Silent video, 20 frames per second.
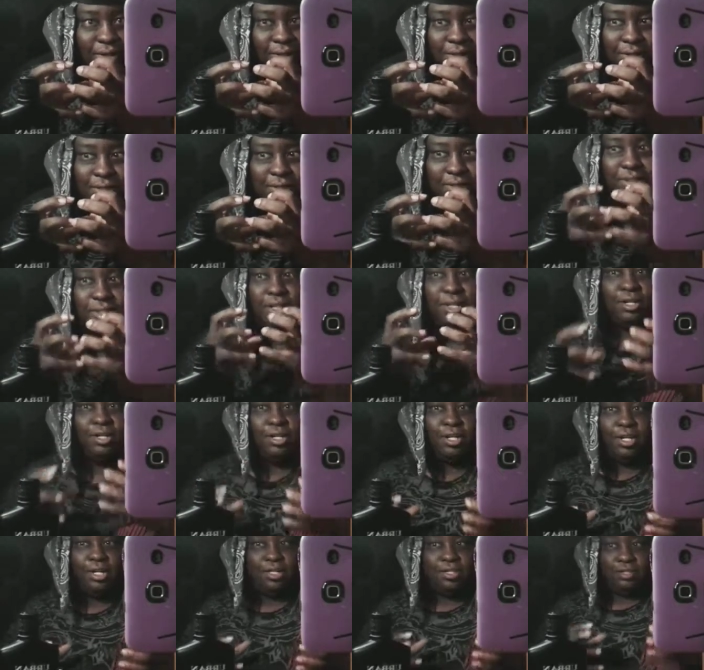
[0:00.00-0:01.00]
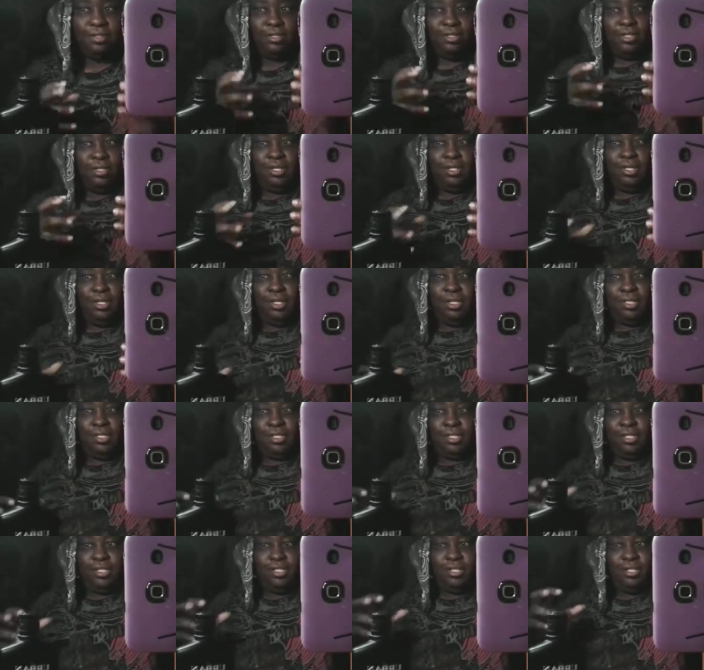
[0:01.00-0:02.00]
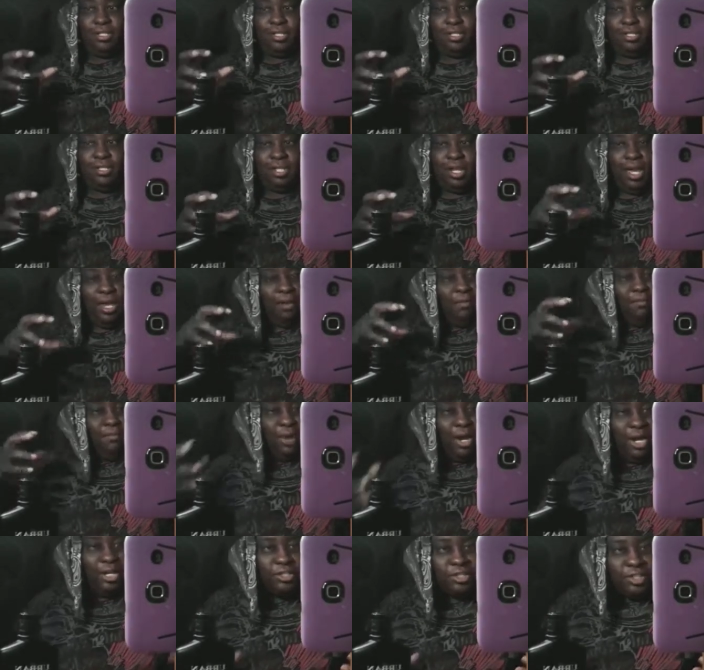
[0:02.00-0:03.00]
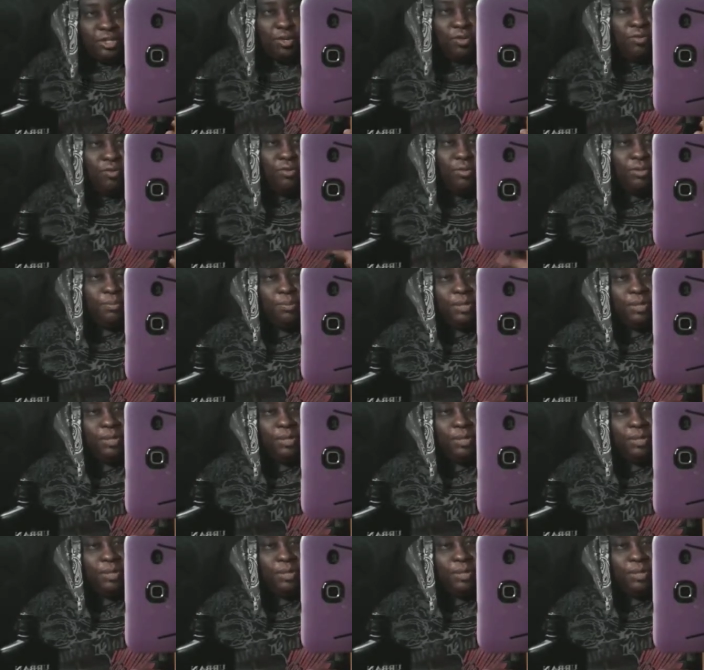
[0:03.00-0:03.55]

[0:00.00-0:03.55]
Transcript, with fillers: The center of that is, it's, it's, it's like macho,